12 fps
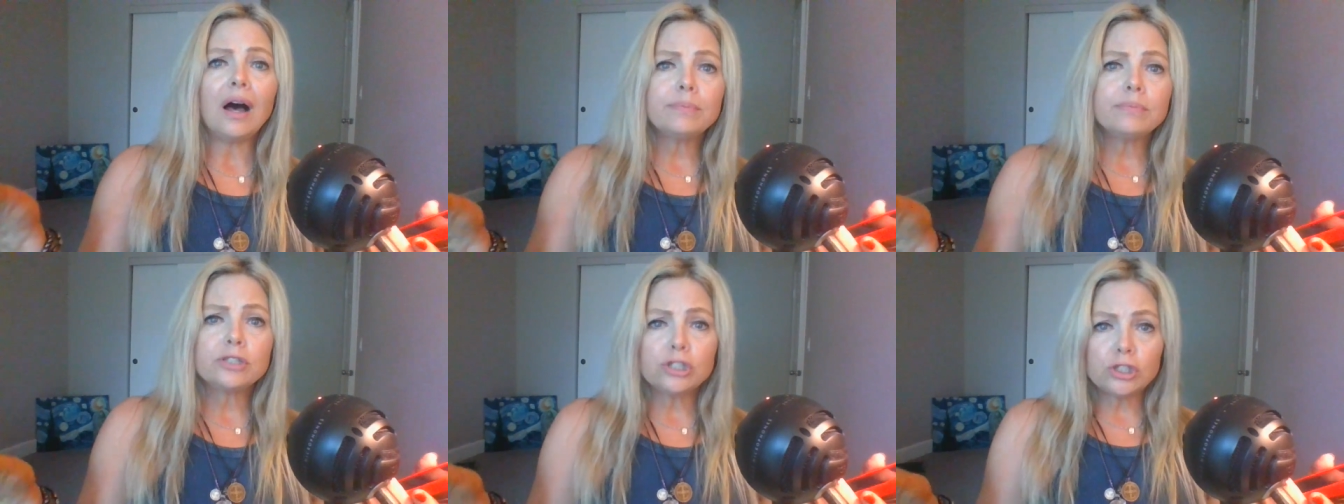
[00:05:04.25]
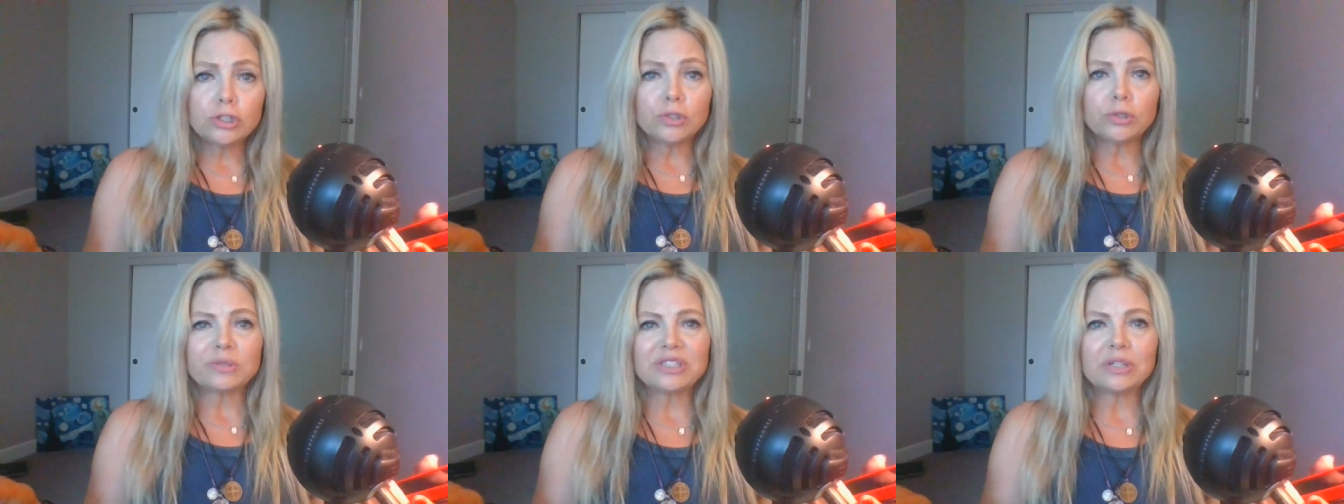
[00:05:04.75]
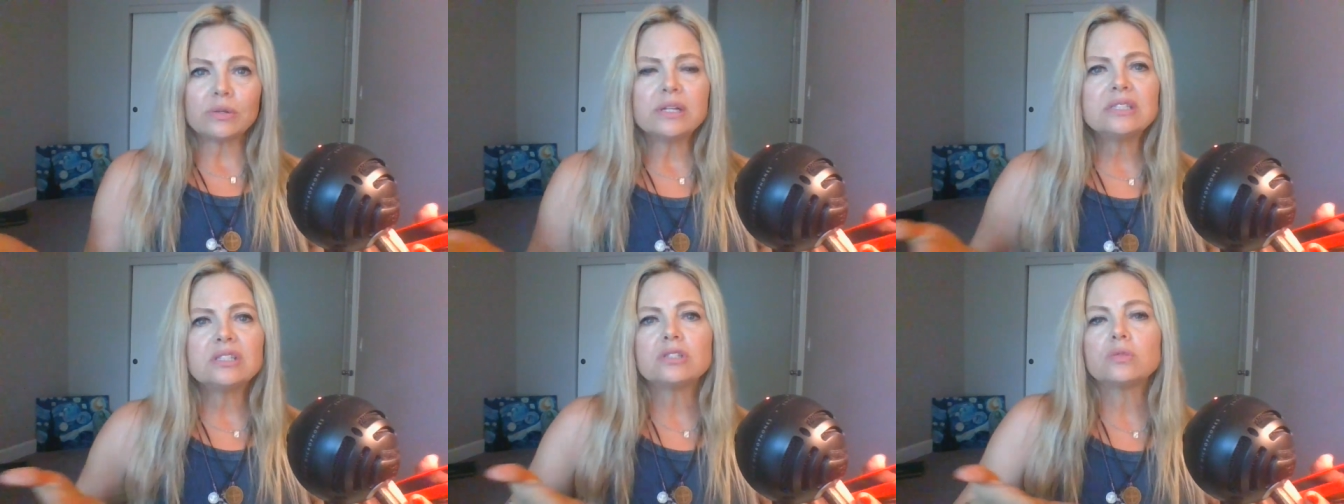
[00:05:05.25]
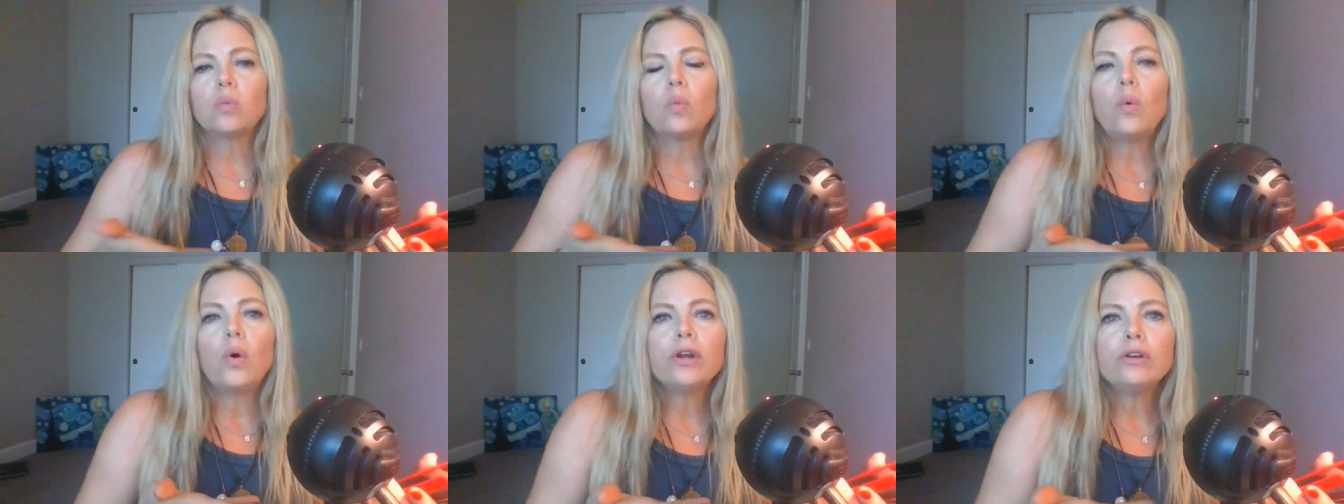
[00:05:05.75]
up too. So it's just
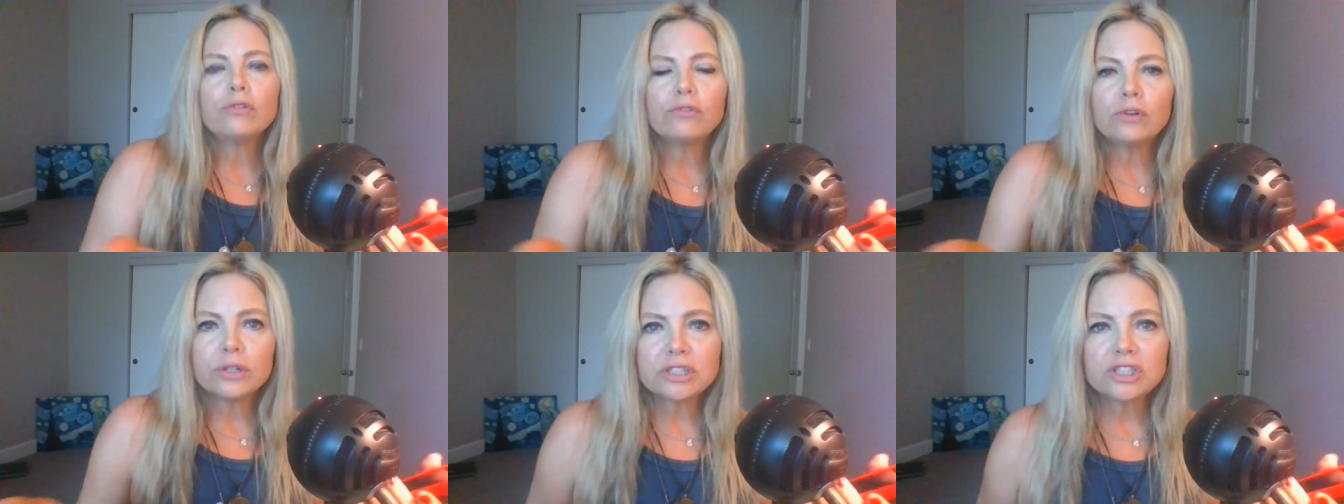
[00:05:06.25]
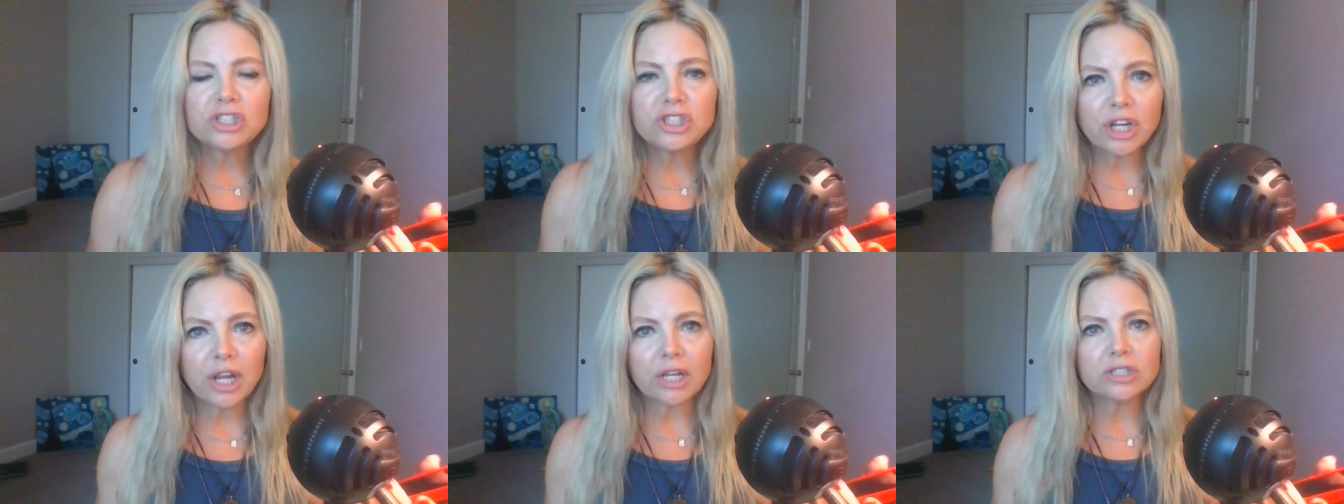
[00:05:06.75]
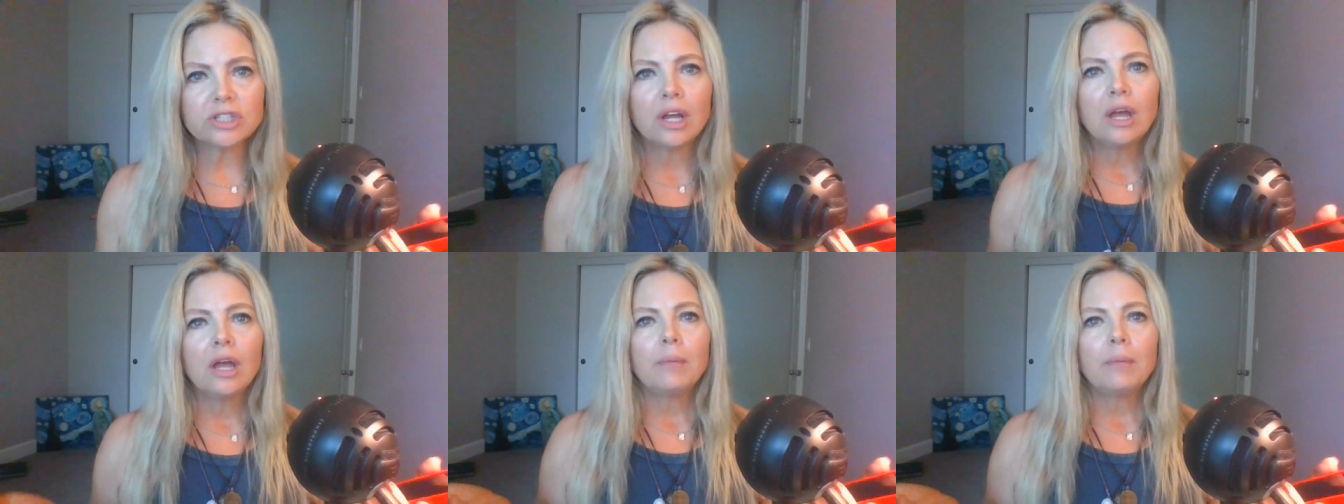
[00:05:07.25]
wonderful exchange